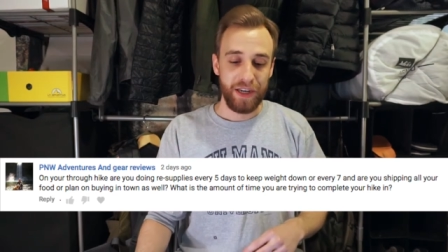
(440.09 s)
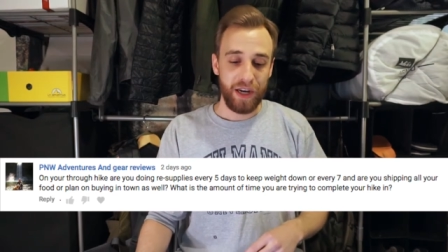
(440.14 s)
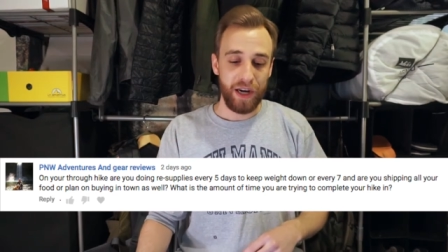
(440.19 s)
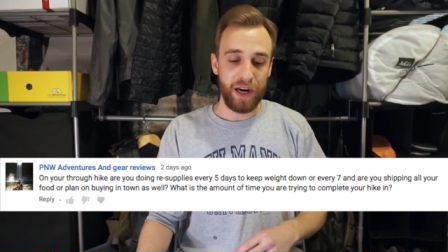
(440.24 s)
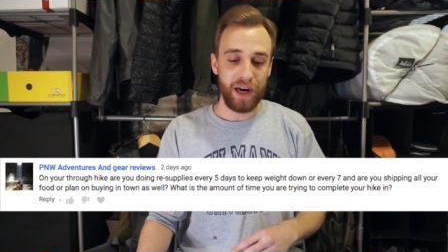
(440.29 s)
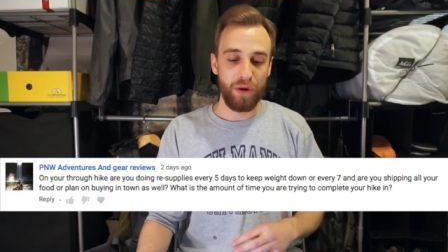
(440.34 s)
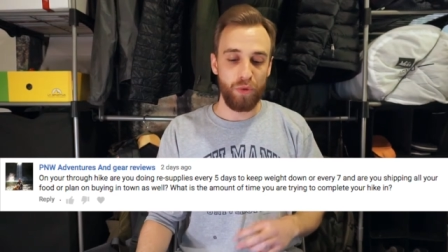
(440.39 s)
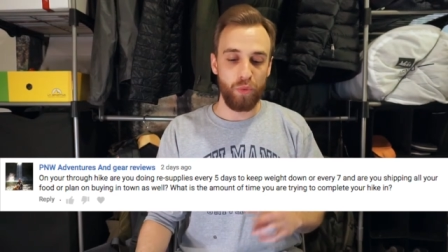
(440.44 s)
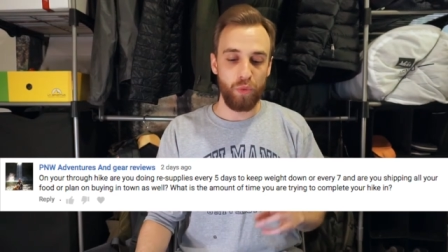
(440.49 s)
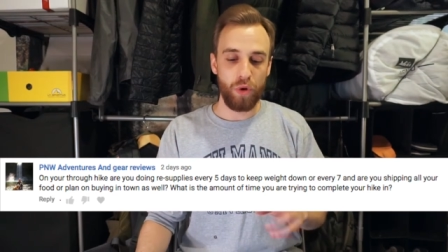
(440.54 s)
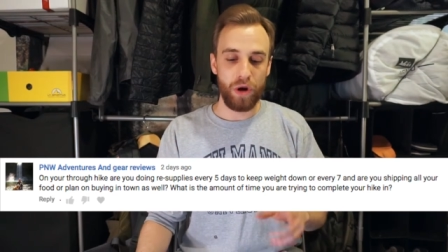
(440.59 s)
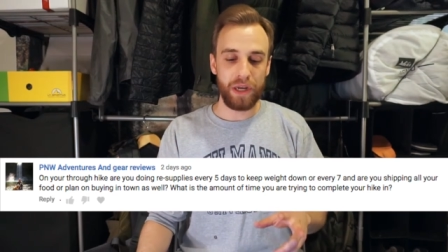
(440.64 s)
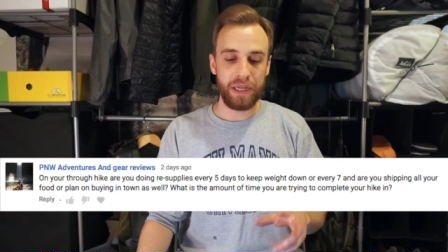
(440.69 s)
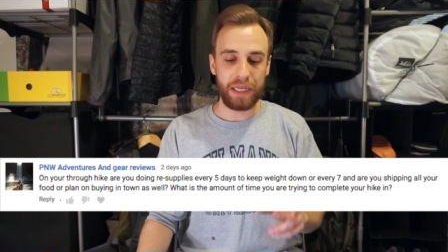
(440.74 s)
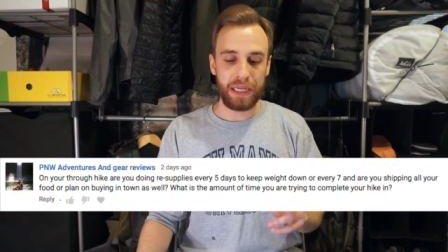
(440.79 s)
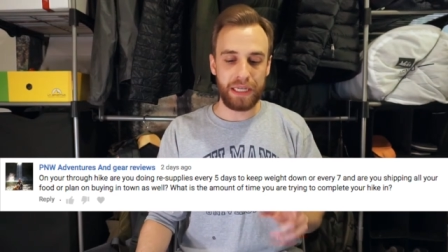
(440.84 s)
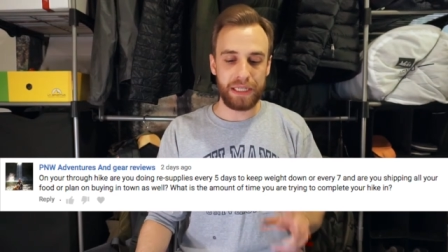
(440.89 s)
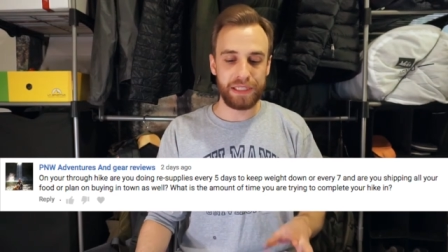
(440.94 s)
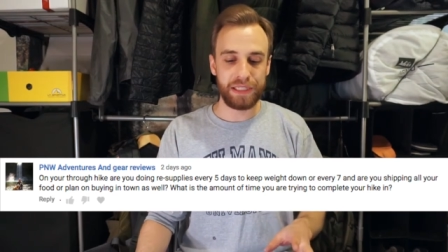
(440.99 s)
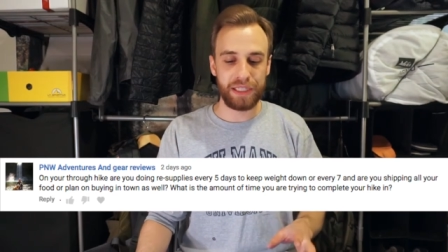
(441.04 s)
Uh,
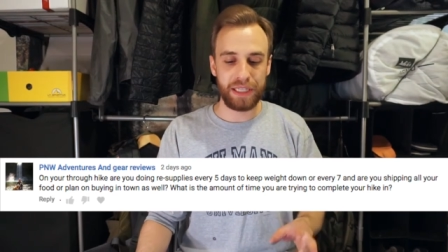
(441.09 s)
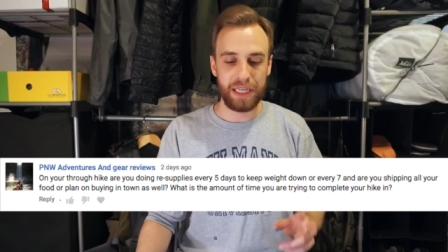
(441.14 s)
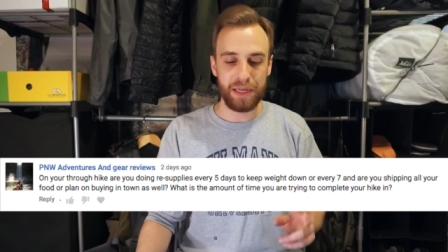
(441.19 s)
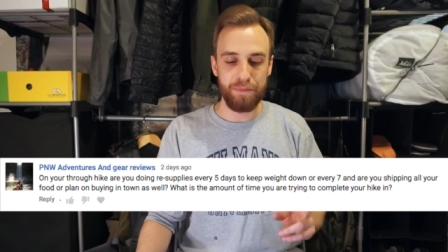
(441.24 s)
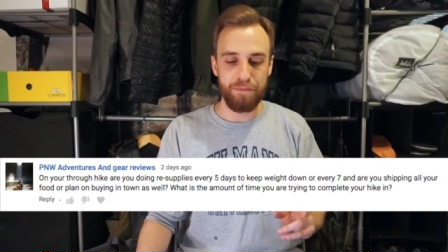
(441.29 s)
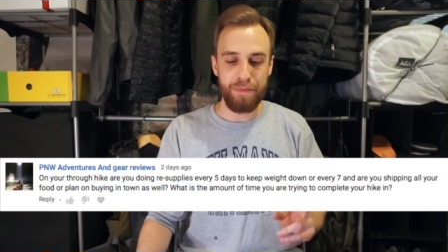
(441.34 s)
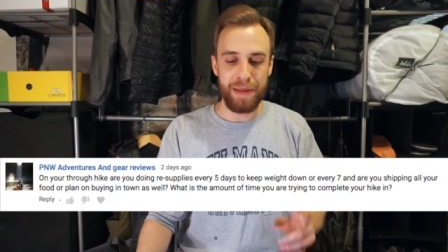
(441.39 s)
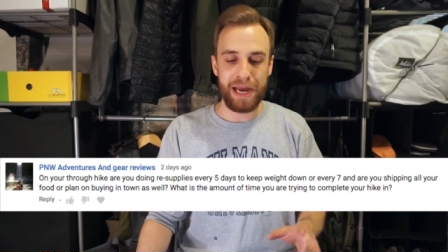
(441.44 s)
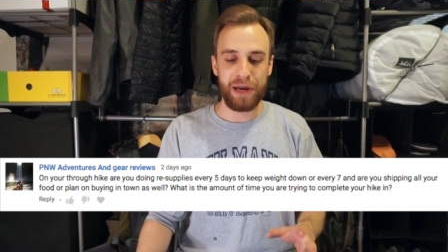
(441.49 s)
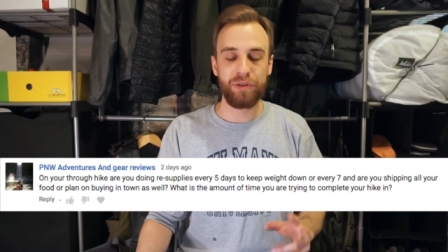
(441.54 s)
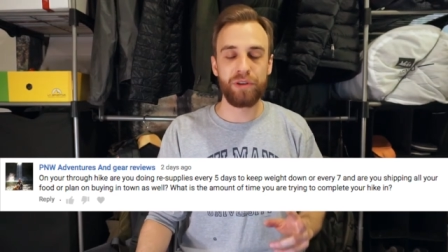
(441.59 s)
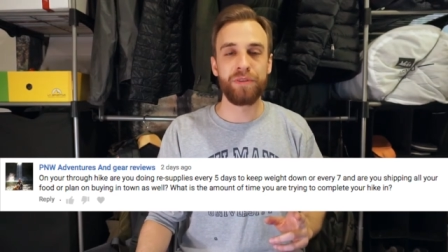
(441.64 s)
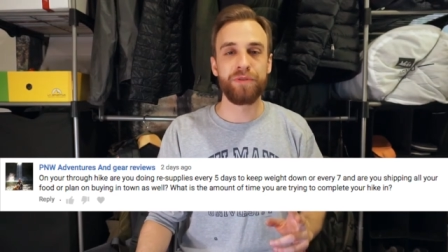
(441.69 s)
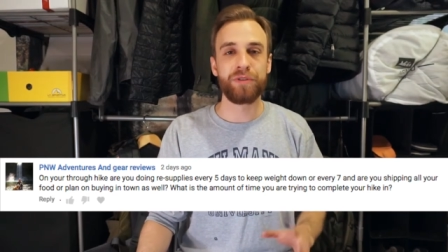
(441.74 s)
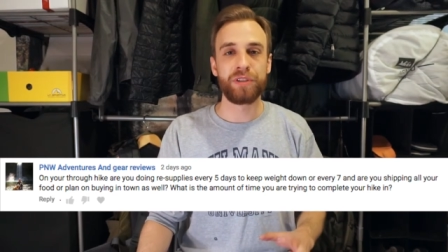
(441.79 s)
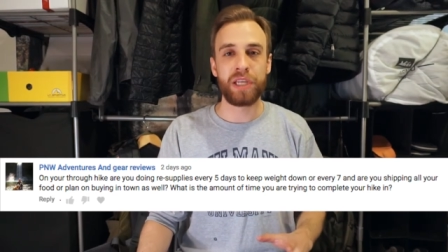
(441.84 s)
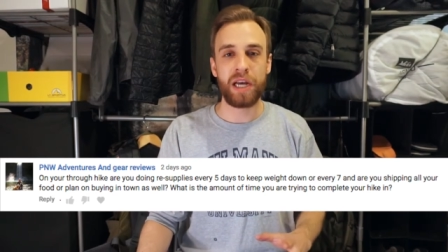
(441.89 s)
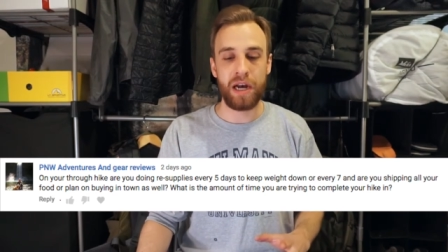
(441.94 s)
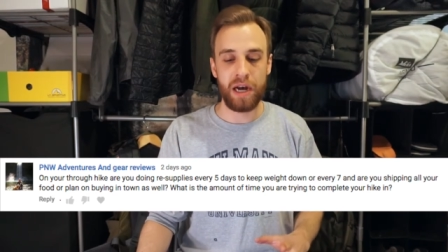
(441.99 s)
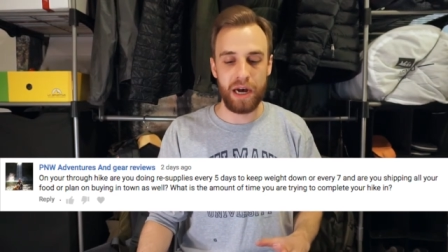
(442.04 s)
what is the amount
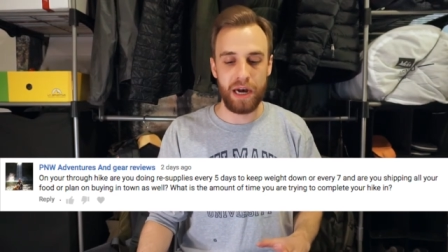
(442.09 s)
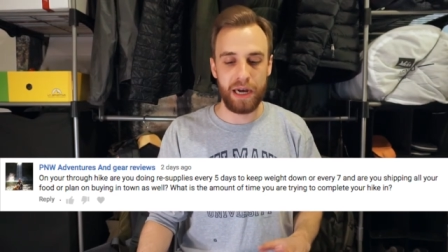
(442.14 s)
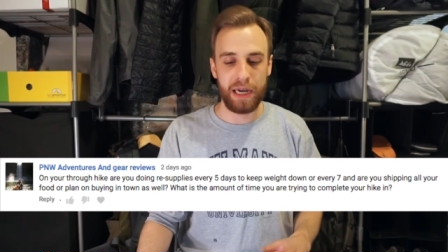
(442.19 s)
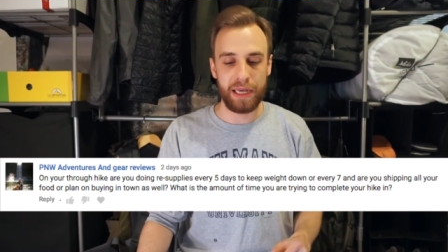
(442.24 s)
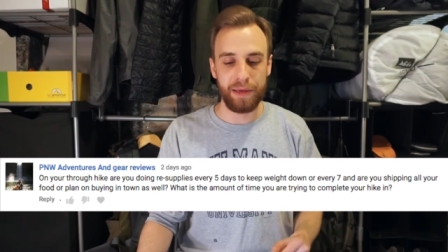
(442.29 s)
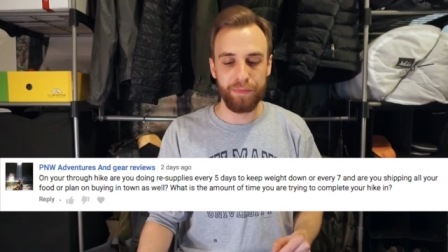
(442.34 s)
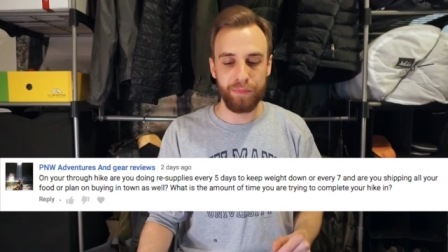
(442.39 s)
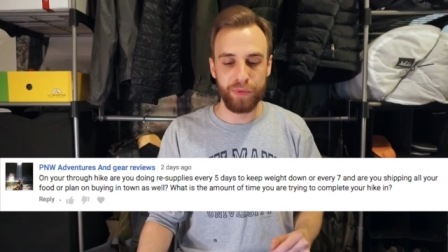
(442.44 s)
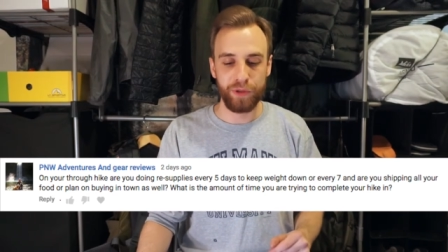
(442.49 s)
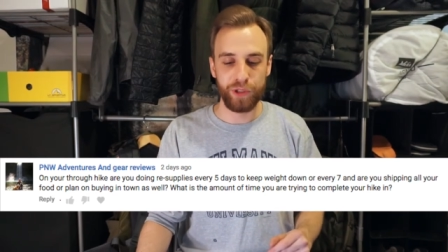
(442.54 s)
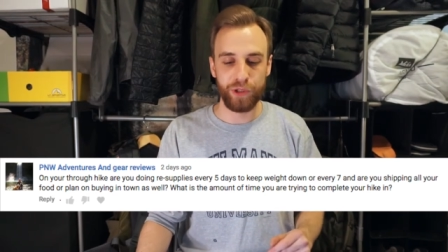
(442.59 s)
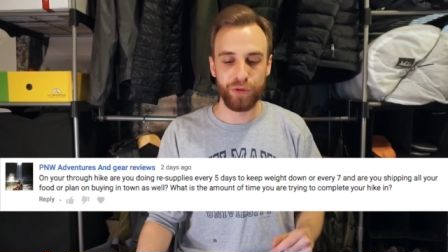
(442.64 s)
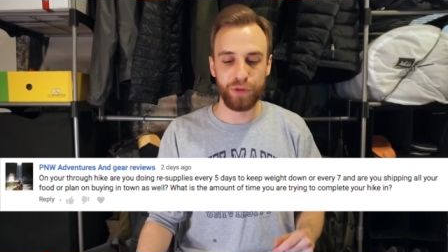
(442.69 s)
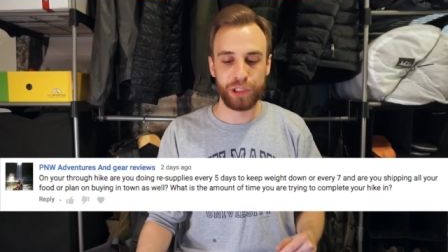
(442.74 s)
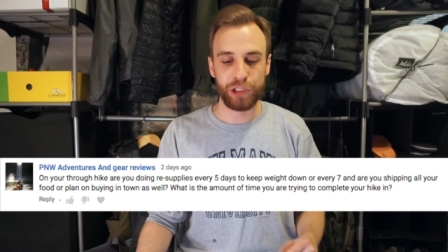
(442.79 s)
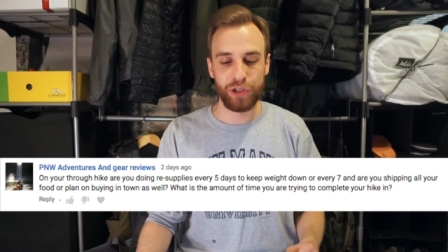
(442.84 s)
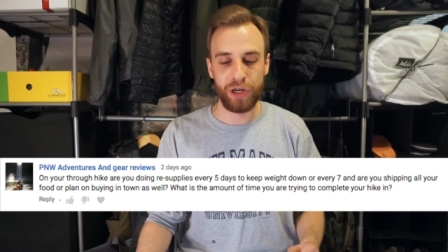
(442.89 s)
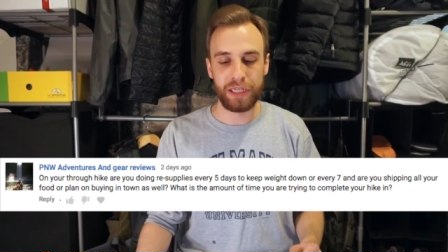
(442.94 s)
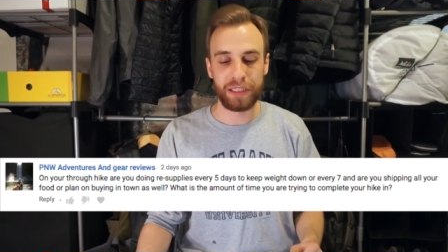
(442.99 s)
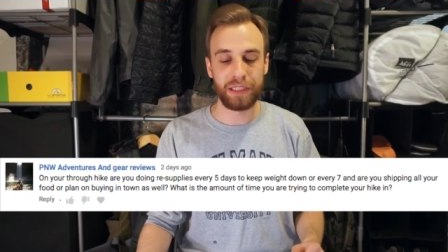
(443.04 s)
of time you
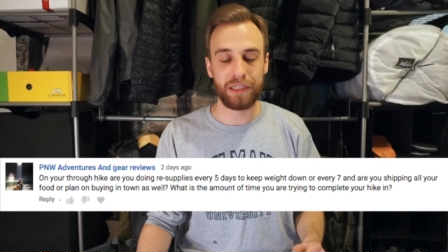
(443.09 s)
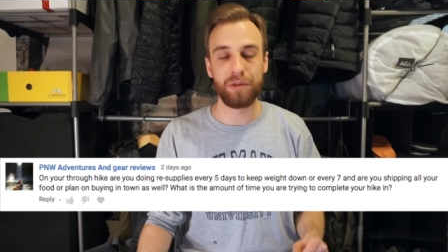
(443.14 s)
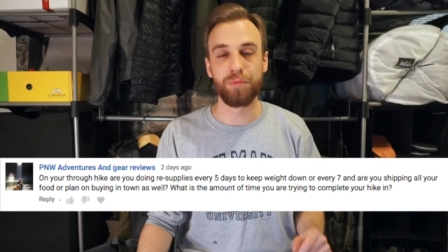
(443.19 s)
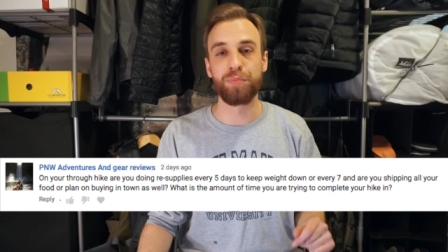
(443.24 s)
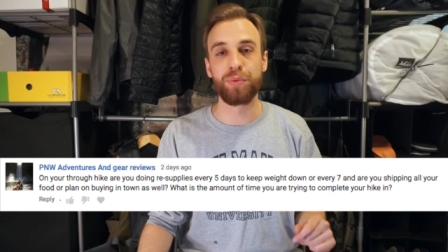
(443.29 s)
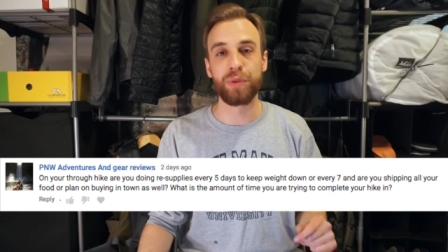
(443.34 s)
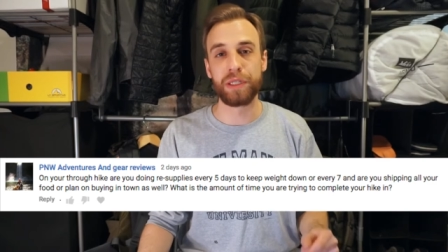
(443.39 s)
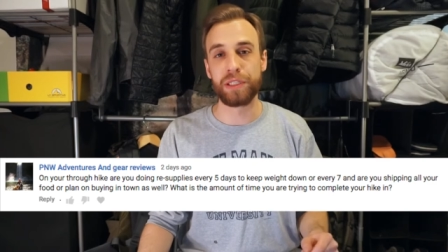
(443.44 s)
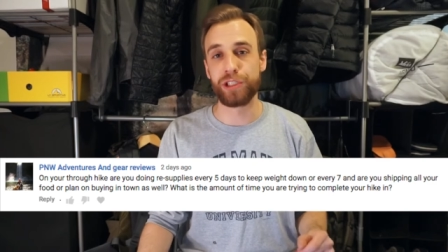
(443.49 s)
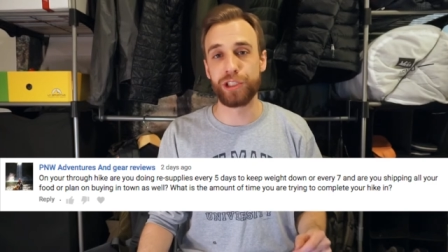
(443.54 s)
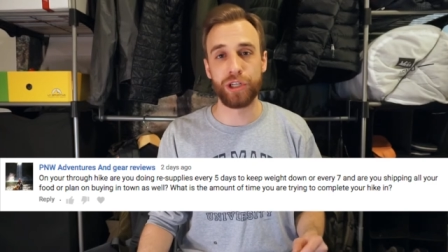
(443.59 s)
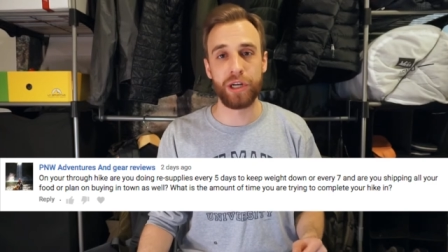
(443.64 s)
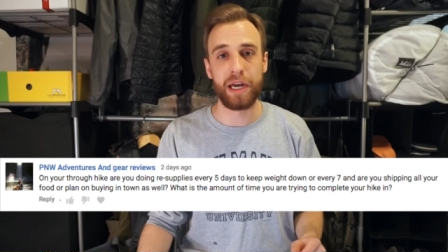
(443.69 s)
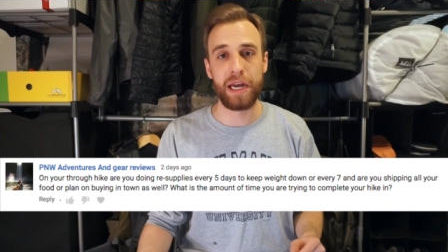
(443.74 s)
are trying to complete your